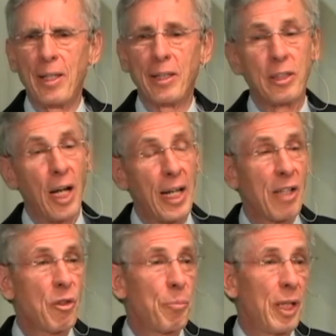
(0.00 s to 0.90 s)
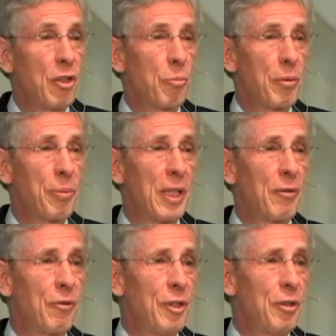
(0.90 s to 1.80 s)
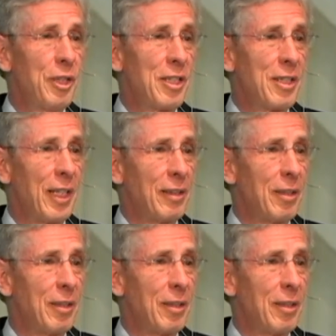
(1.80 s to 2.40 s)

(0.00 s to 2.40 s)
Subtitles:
God has a place prepared for you in his kingdom.